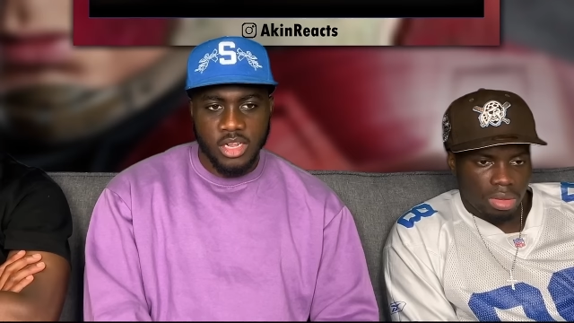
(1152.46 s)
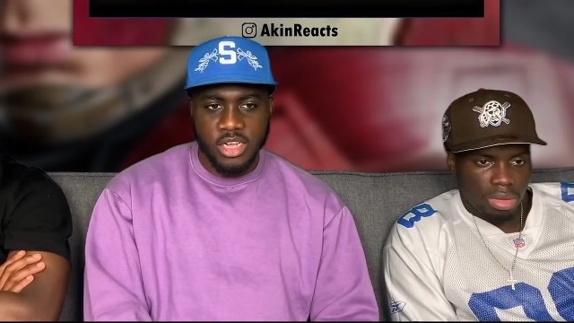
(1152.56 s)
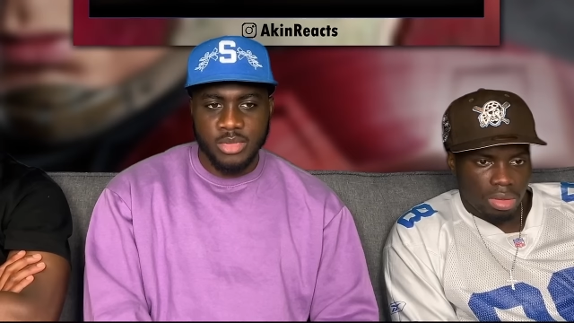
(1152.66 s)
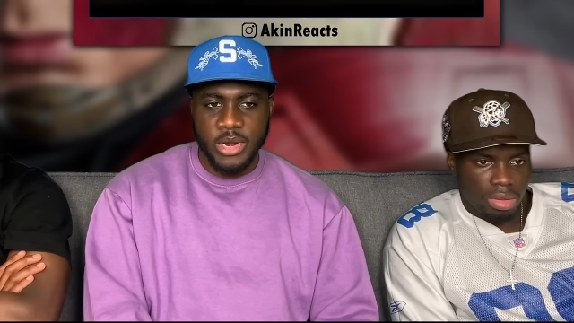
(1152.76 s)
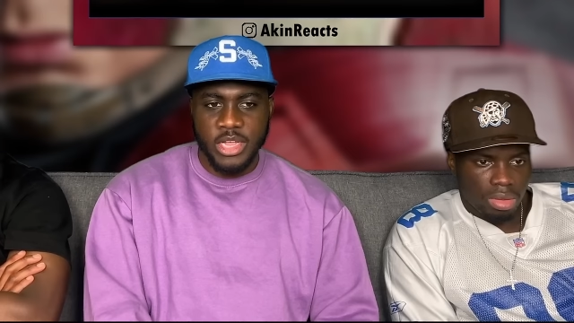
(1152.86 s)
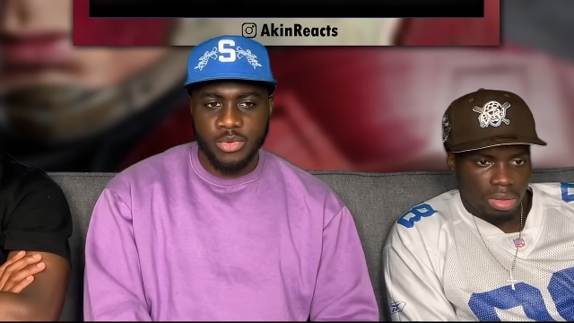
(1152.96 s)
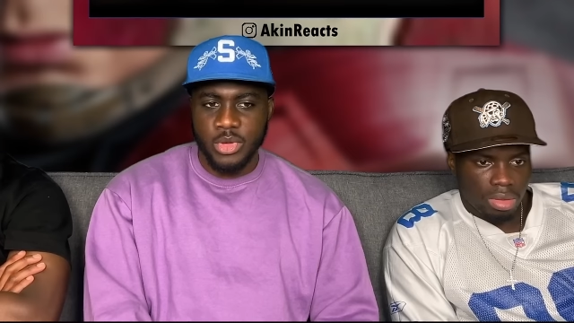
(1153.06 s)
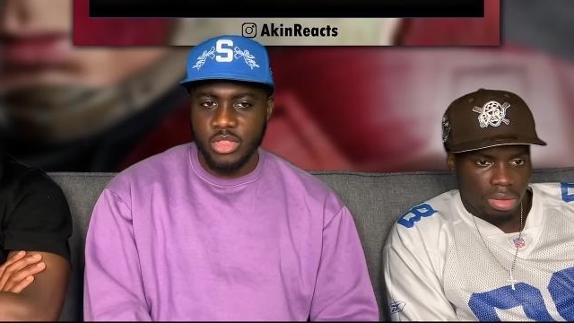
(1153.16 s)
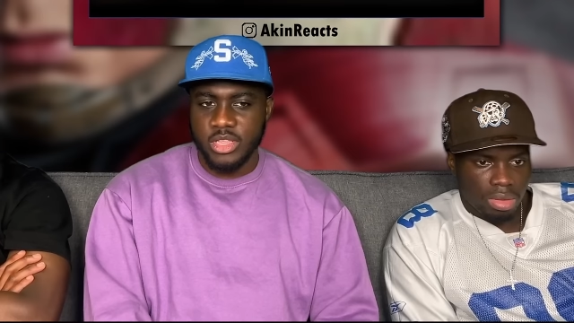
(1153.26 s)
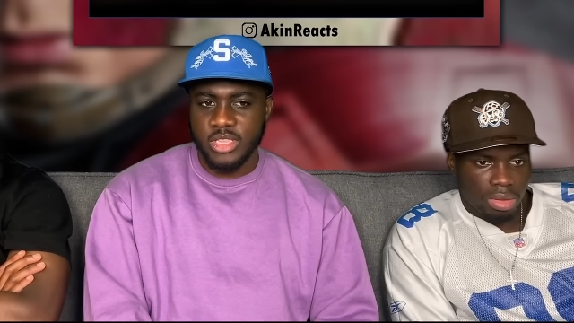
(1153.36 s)
Speaker 1: long as you break the
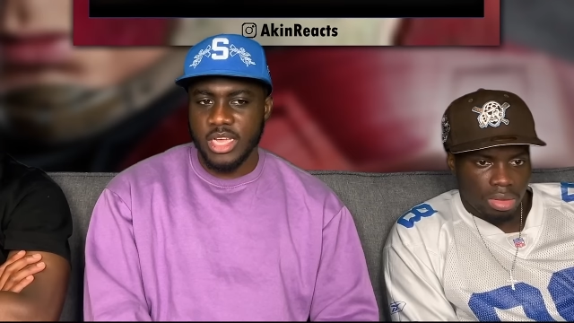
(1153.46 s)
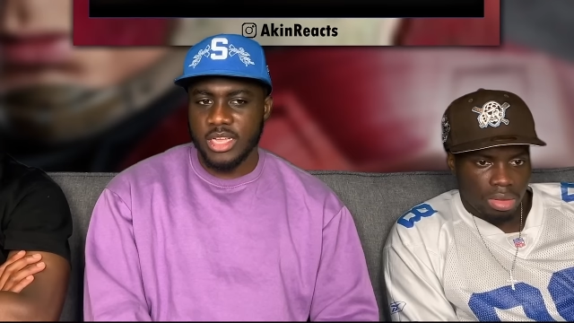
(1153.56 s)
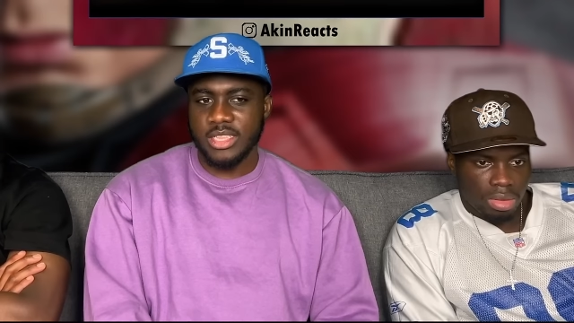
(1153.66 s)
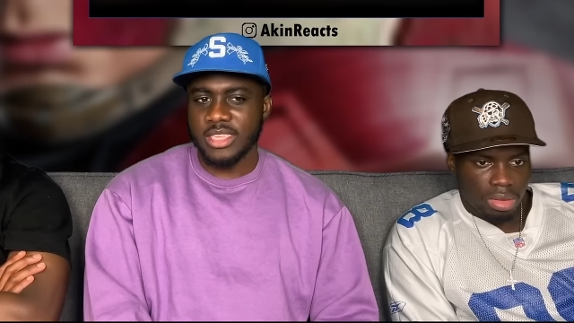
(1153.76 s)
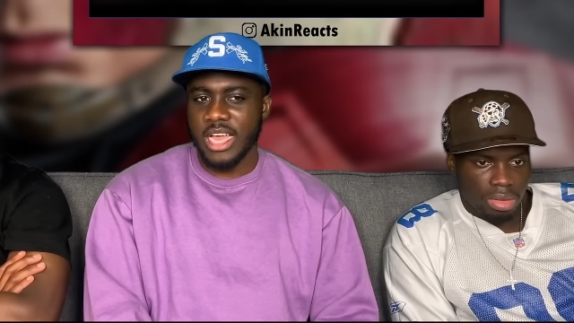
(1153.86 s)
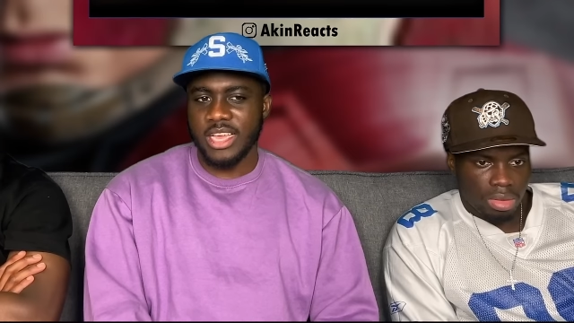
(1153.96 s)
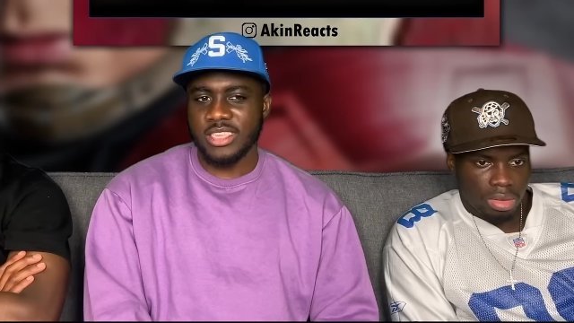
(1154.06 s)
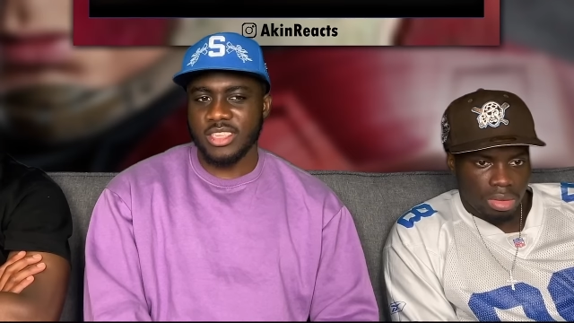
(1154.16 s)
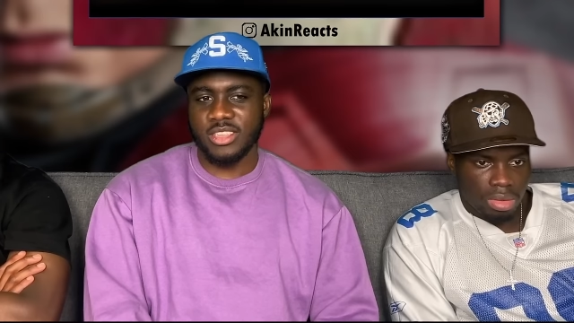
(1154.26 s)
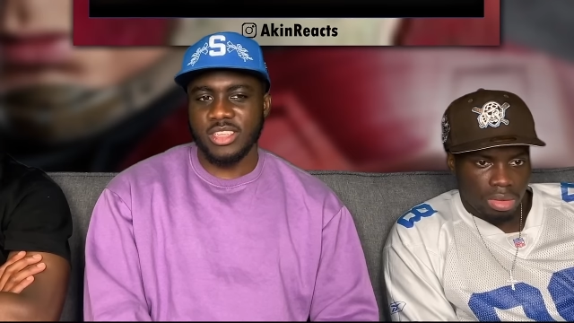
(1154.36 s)
window, this guy, this guy isn't,